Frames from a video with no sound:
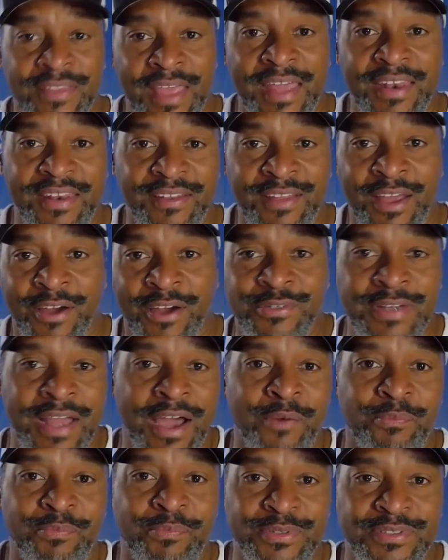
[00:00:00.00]
are now
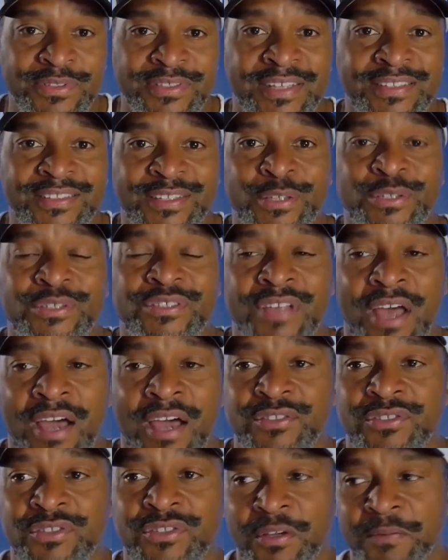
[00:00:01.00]
presenting
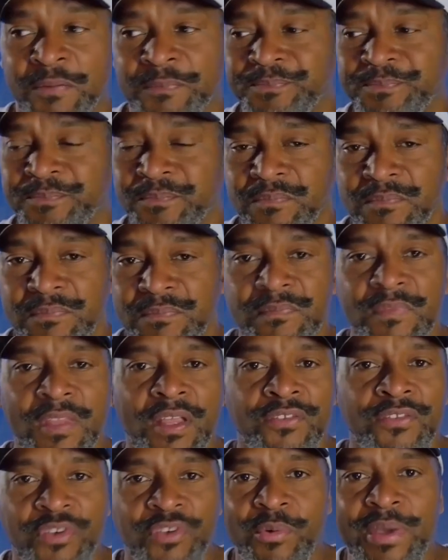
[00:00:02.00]
socks to you.
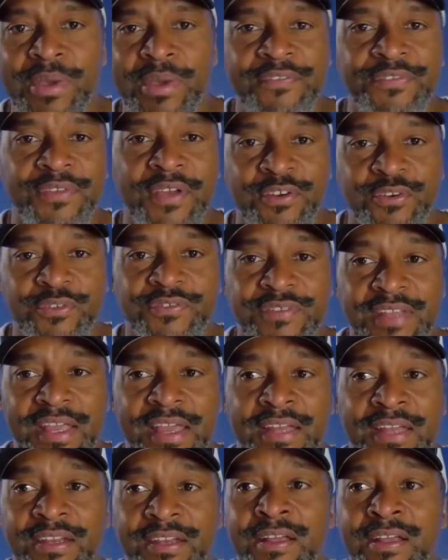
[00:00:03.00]
So we have to
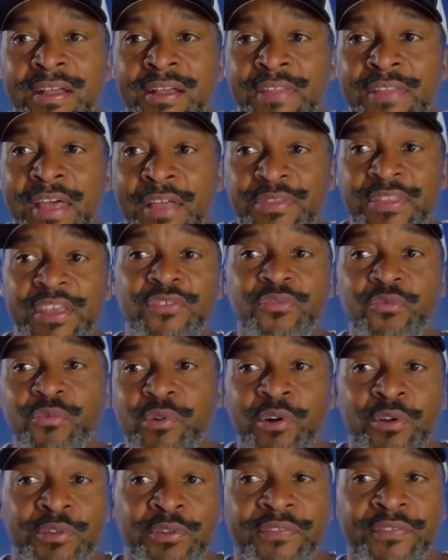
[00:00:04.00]
understand that this
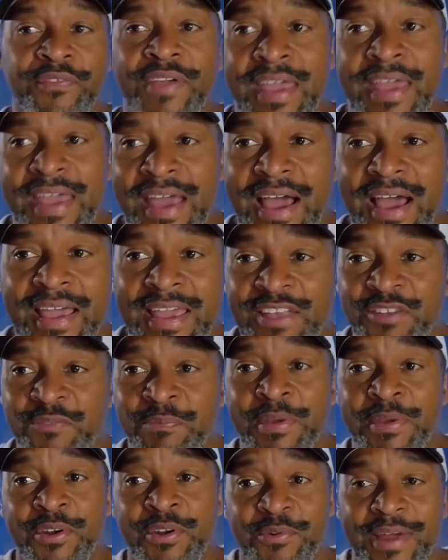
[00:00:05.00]
world of AI has
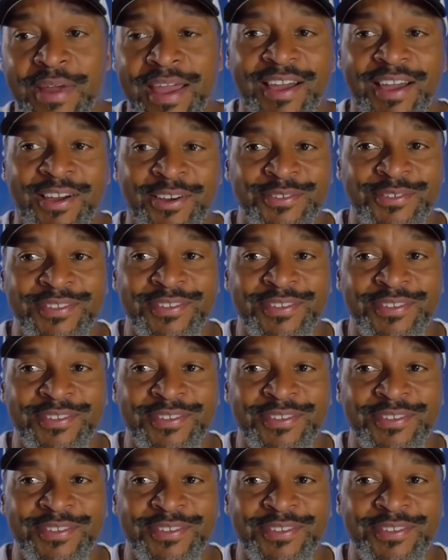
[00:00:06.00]
been around.